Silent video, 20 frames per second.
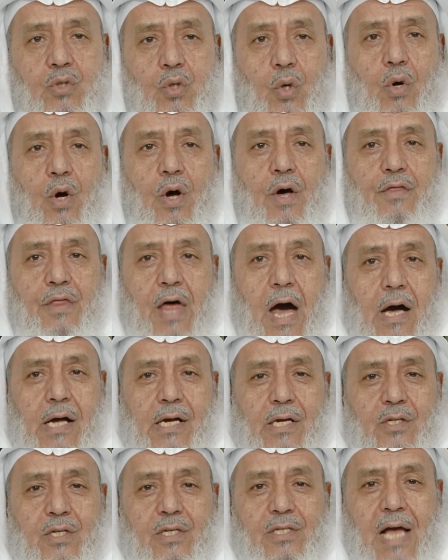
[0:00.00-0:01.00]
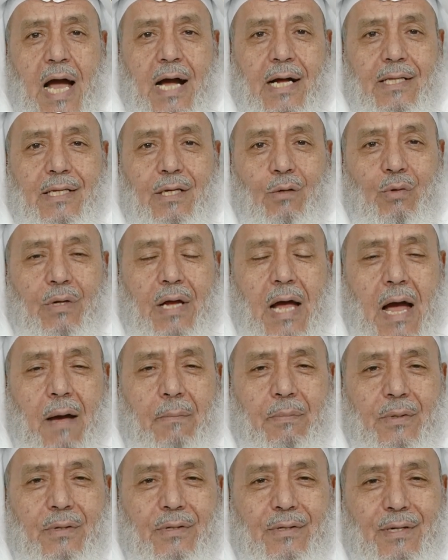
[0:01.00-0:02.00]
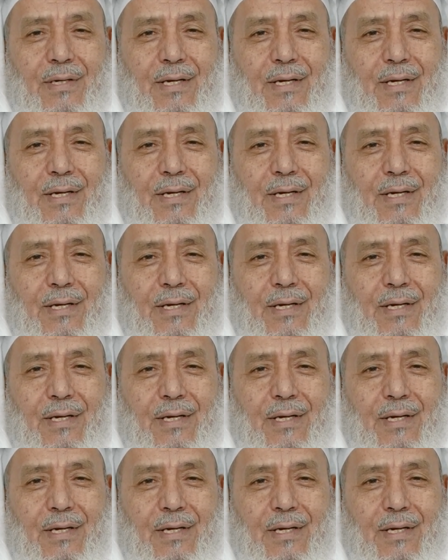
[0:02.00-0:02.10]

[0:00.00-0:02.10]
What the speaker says: So that is exactly what happened.